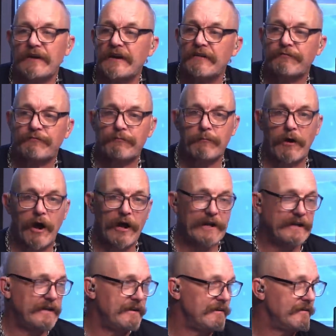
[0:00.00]
and if
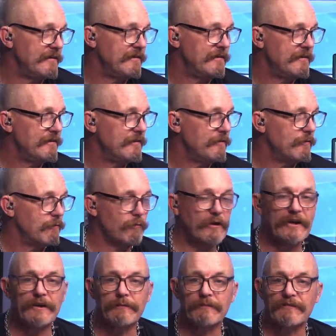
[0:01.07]
Monty
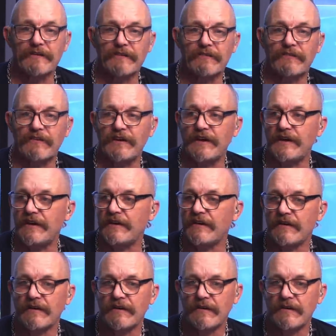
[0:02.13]
Williams is the